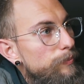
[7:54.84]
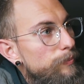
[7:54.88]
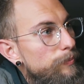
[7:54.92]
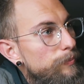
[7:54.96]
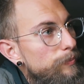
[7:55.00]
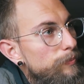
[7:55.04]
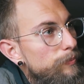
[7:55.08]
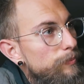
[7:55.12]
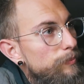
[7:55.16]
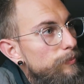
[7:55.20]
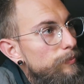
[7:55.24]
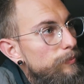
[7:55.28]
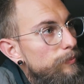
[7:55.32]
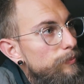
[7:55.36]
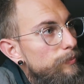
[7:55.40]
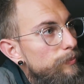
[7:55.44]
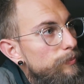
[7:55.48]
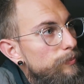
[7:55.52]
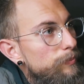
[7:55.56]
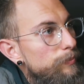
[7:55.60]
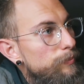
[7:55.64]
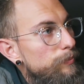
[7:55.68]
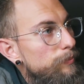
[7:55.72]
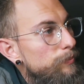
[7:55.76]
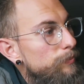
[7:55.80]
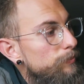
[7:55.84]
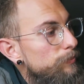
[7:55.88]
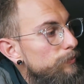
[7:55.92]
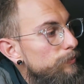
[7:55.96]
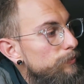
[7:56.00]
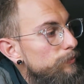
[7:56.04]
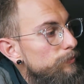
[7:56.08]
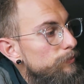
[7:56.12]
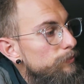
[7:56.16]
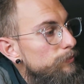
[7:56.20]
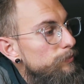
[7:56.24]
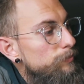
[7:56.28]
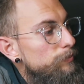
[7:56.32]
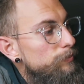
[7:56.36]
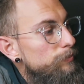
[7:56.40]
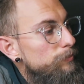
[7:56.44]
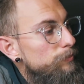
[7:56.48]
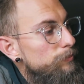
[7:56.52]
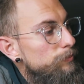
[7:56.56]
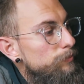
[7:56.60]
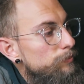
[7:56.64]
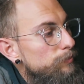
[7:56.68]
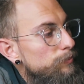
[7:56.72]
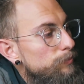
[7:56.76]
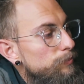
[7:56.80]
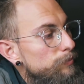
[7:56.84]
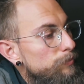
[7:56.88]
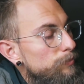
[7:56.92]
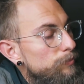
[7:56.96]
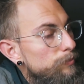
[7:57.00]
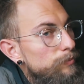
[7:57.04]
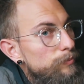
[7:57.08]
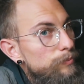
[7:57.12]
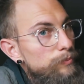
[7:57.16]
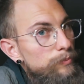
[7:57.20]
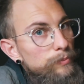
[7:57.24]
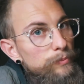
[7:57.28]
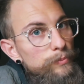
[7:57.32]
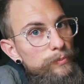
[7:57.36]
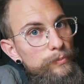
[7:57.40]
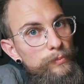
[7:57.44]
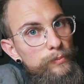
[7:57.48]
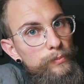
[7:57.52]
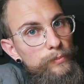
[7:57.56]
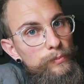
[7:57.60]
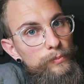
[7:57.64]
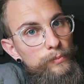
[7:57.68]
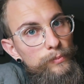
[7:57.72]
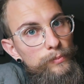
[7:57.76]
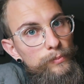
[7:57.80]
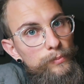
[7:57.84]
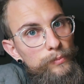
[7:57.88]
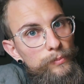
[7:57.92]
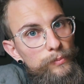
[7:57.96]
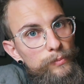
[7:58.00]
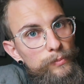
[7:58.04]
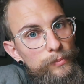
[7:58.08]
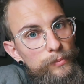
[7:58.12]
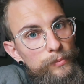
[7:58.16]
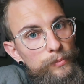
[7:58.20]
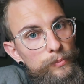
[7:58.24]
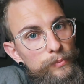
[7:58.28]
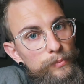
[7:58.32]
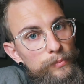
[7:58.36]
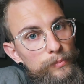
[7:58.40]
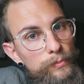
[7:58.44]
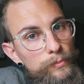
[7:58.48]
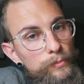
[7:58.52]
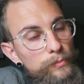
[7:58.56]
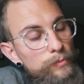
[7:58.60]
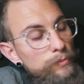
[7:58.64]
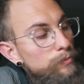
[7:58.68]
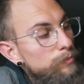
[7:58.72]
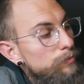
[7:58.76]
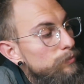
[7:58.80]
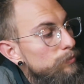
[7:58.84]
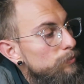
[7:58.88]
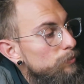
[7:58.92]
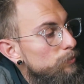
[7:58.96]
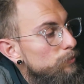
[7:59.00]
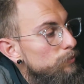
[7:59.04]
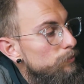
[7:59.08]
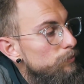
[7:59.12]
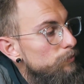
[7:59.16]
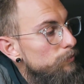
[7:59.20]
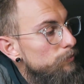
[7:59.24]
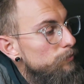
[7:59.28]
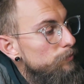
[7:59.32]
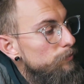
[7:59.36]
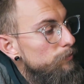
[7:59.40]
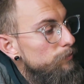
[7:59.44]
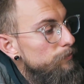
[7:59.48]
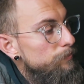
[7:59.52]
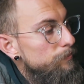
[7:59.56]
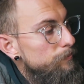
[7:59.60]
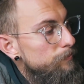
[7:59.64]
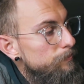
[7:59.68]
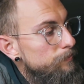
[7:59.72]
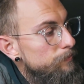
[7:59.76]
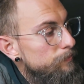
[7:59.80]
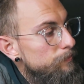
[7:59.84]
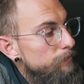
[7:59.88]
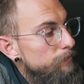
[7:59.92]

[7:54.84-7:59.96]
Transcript: The person shown says nothing.